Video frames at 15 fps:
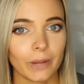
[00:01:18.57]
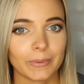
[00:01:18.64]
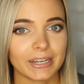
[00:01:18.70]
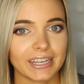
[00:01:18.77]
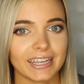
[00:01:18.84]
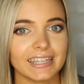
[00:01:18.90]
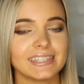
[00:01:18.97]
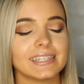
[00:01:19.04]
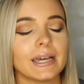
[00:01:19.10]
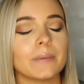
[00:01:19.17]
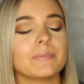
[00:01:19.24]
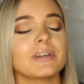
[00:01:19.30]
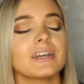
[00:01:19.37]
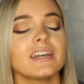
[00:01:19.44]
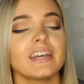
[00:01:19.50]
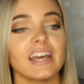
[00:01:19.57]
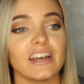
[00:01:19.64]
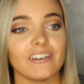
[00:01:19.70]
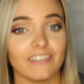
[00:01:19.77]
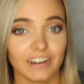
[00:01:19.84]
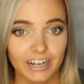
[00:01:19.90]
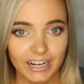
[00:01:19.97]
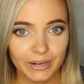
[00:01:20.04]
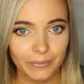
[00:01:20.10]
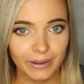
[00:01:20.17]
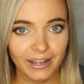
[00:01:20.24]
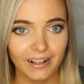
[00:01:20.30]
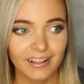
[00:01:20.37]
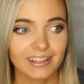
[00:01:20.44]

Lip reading: It heats up very well.